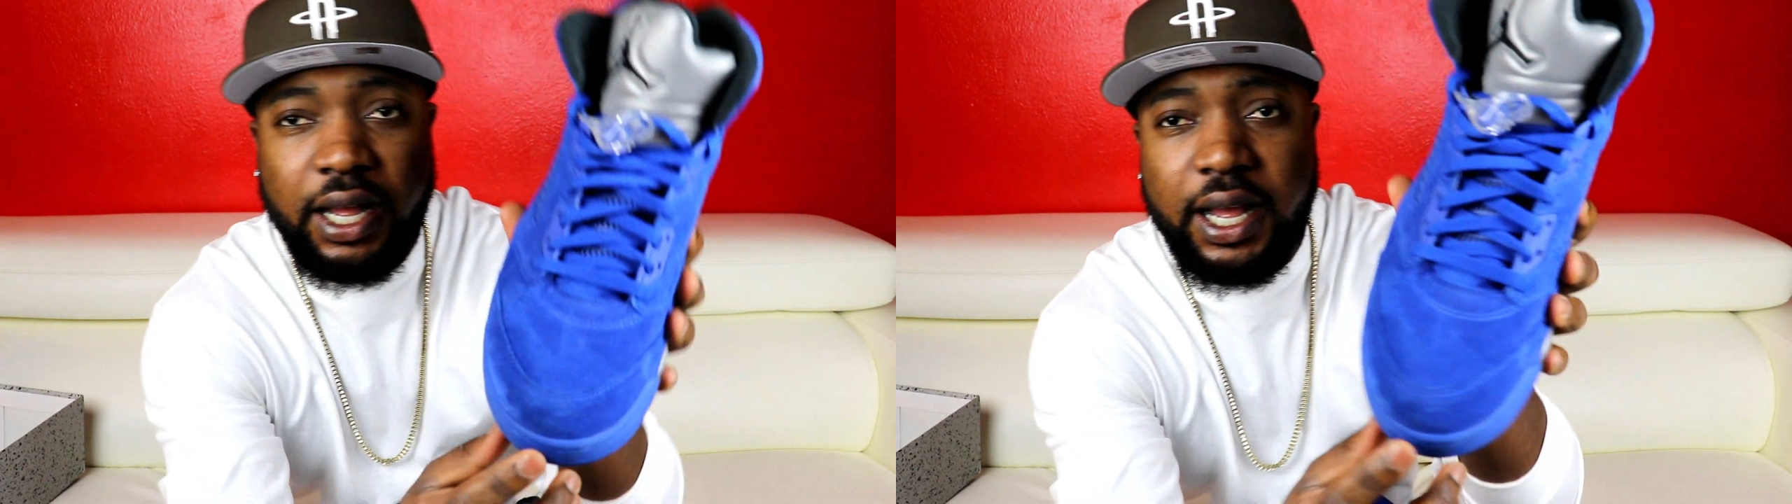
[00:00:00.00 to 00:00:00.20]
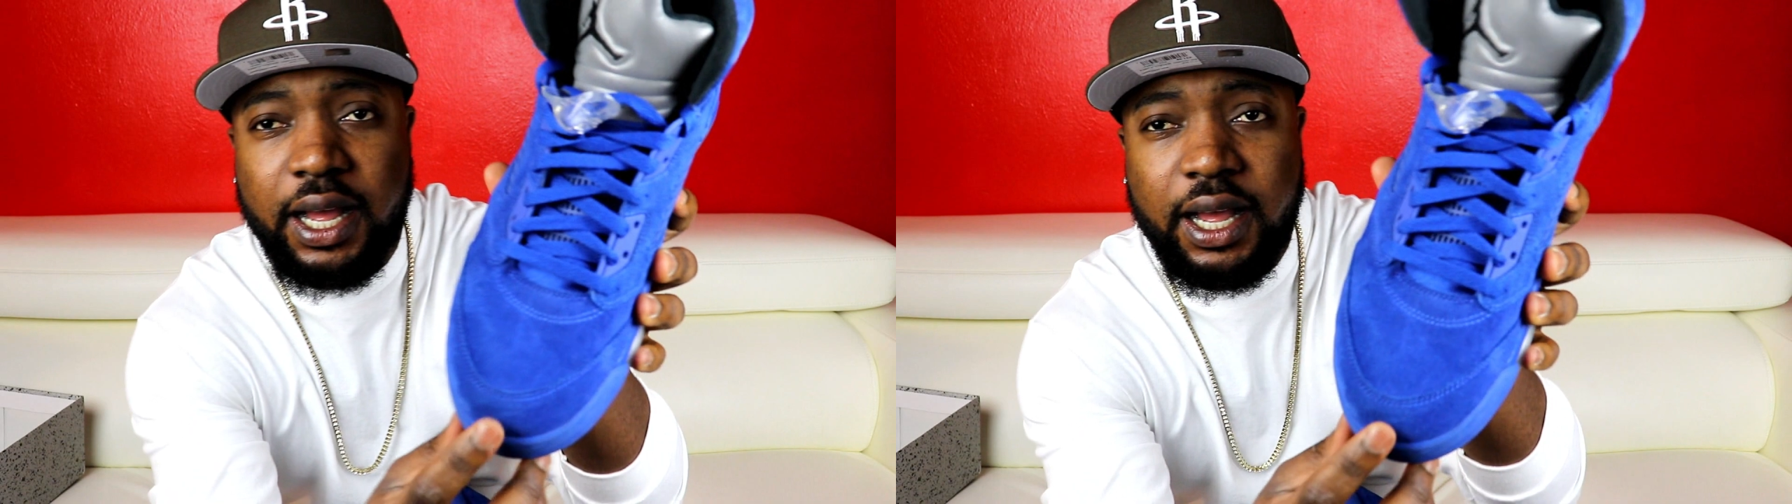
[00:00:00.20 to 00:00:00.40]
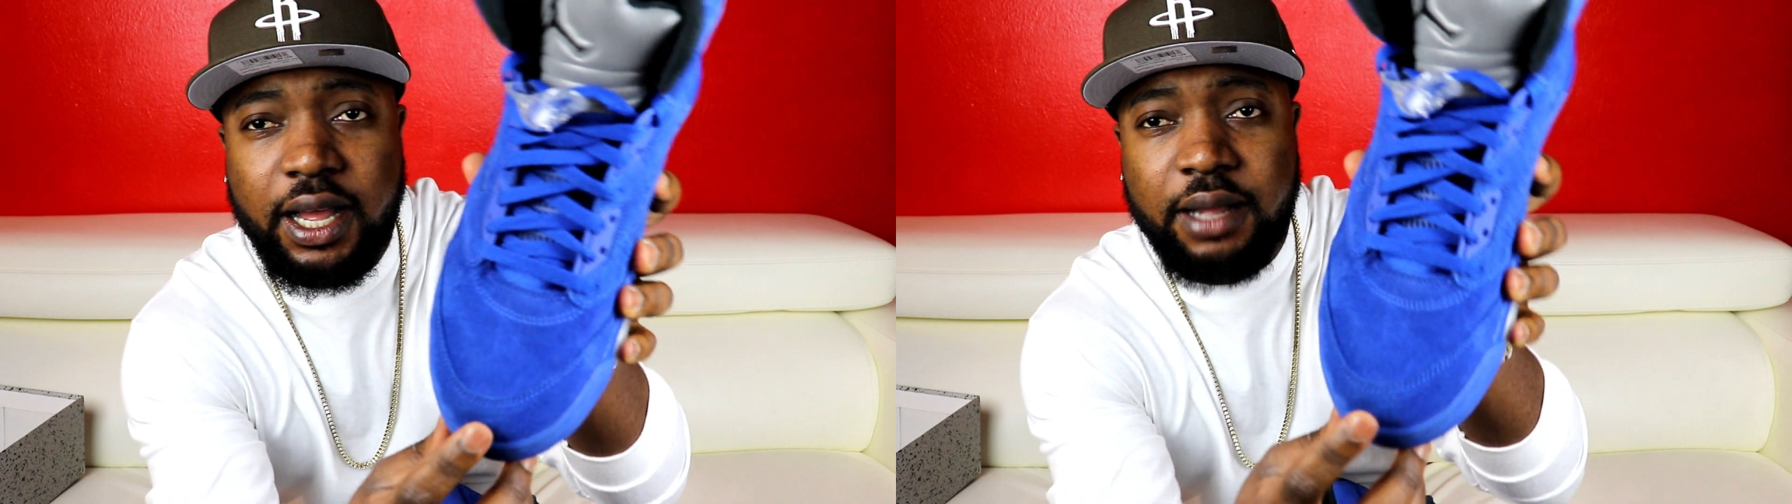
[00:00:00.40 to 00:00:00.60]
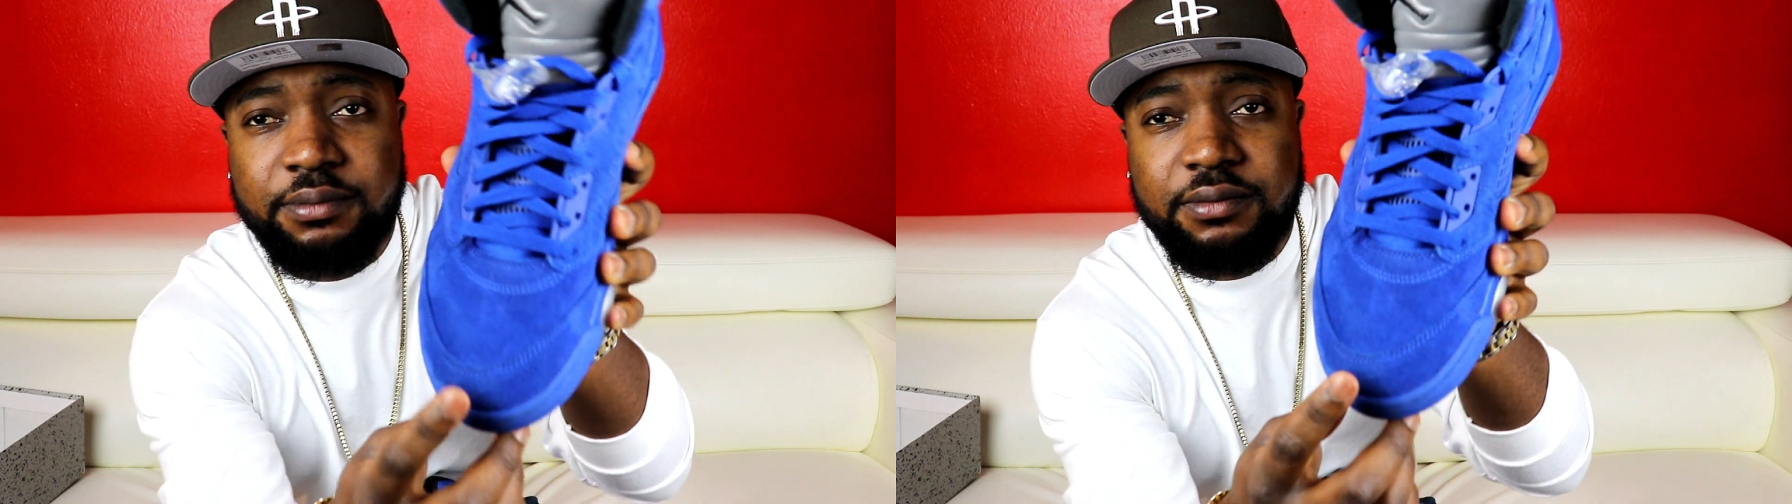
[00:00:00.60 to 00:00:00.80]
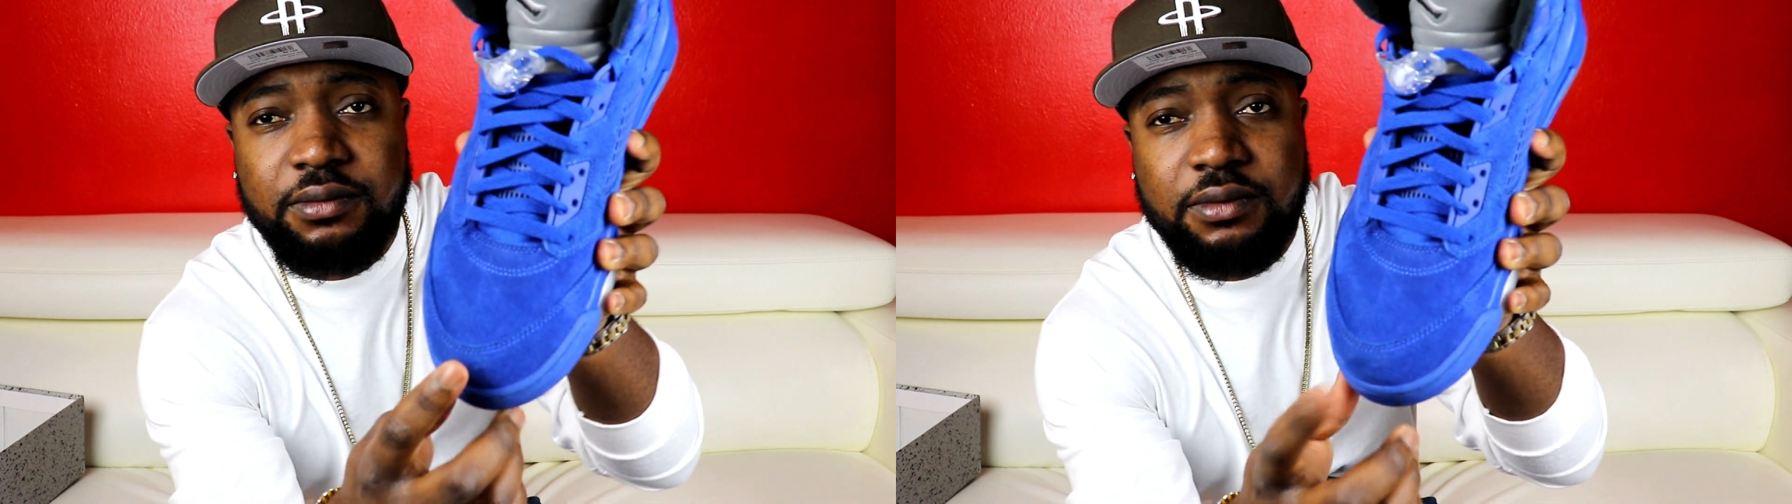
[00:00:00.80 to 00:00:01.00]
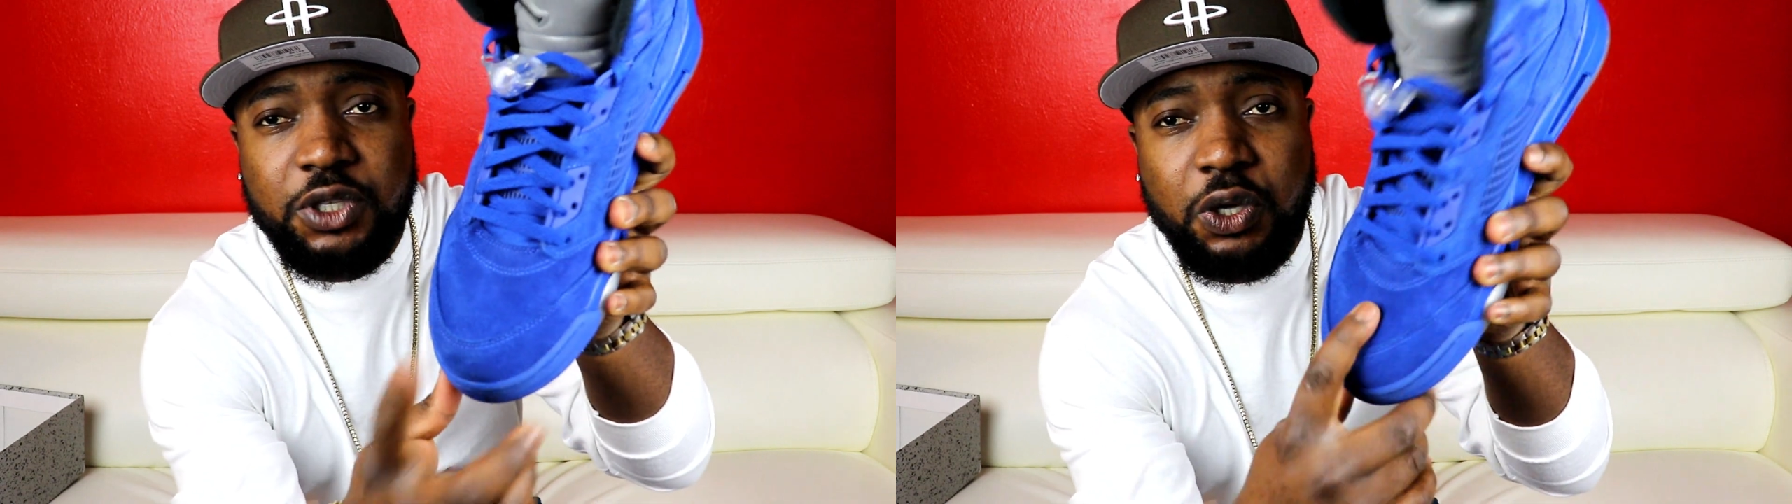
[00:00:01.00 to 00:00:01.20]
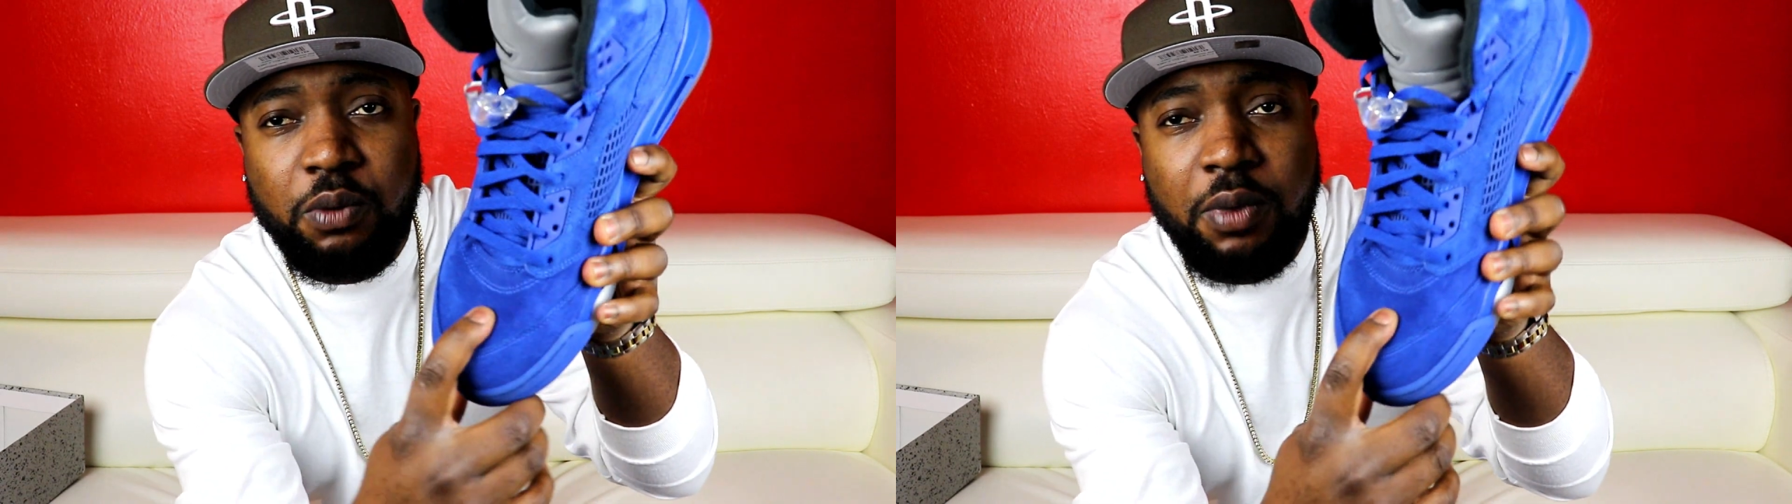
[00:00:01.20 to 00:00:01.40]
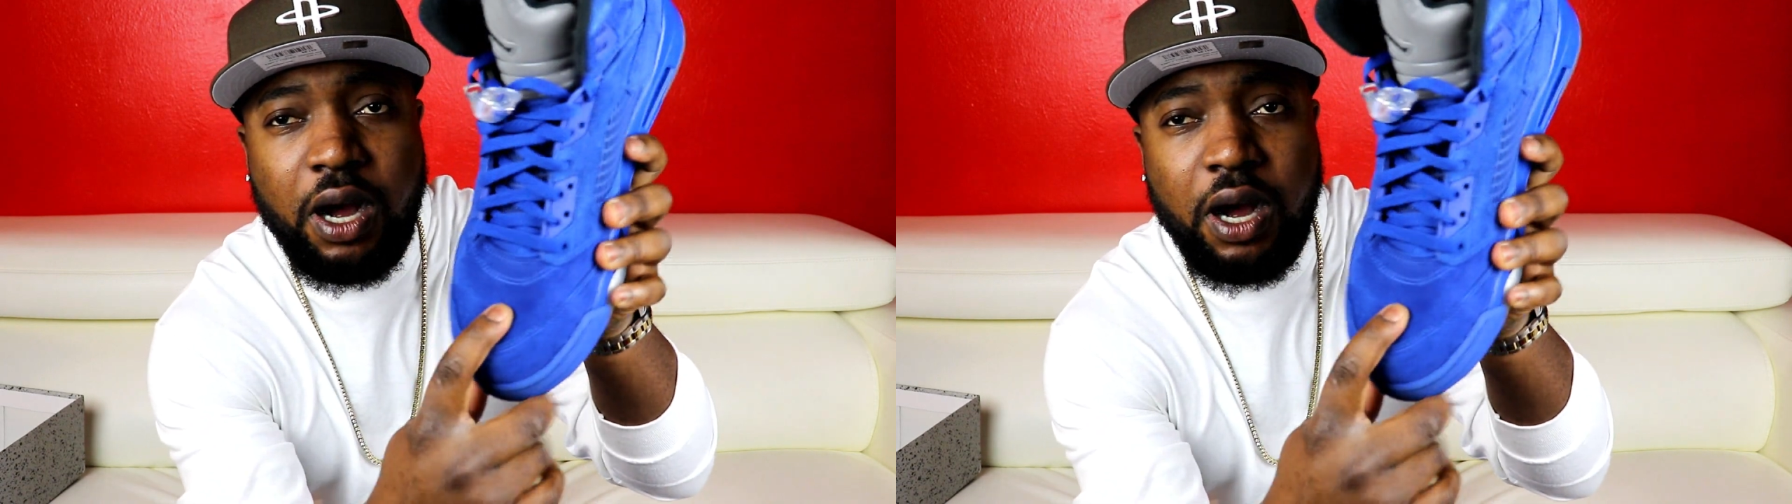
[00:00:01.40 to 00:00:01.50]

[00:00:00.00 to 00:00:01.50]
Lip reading: Toe